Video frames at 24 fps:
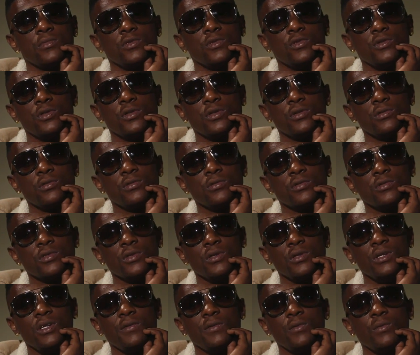You know,
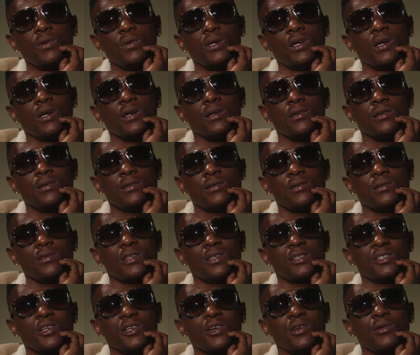so even when I
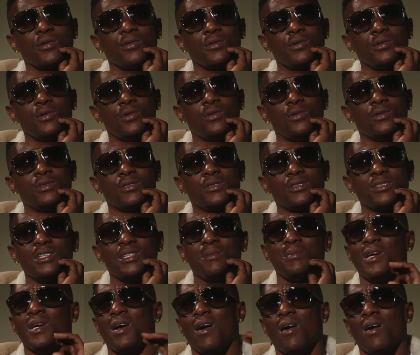turn on the news and see me